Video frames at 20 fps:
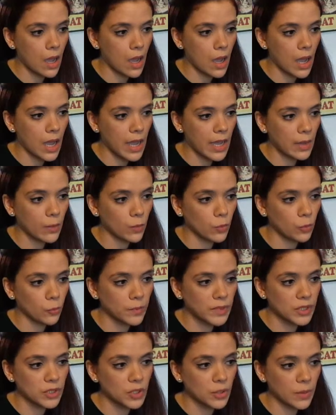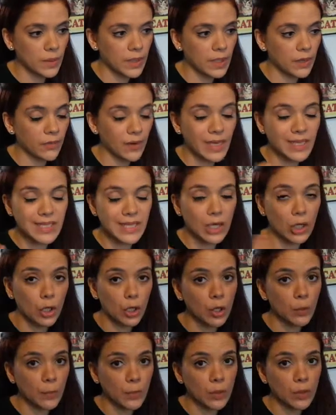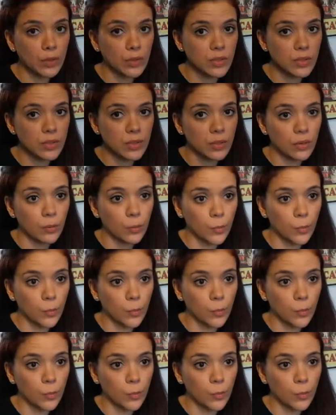I will be creating lookbooks